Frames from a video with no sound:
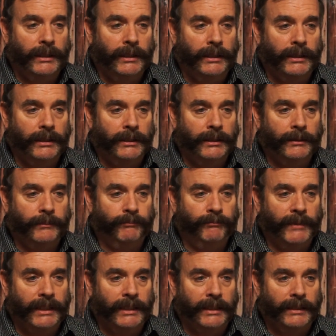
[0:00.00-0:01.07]
you're
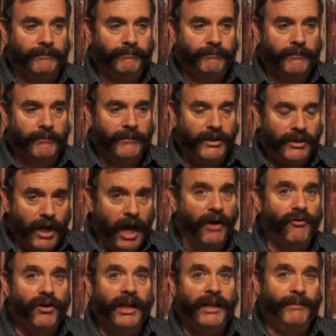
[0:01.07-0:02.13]

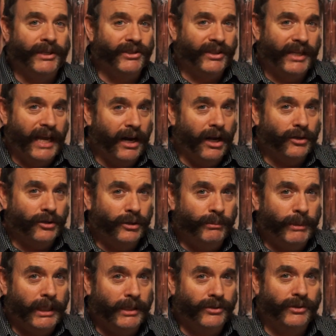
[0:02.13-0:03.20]
not really missing out on too
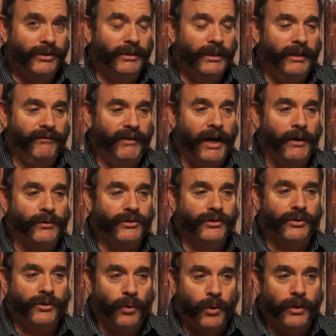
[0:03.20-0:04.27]
much. If I was
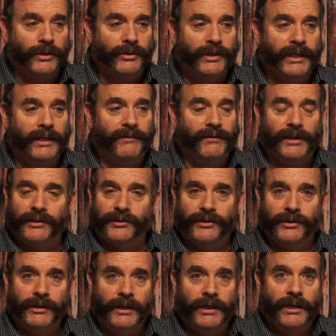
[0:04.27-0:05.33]
going to give
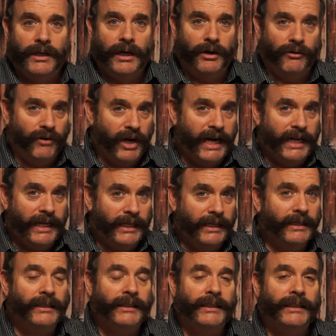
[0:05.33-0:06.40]
this a rating,
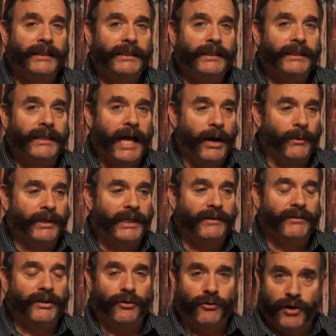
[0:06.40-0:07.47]
I would
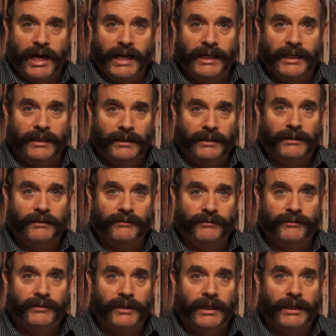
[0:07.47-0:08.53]
give it a rating of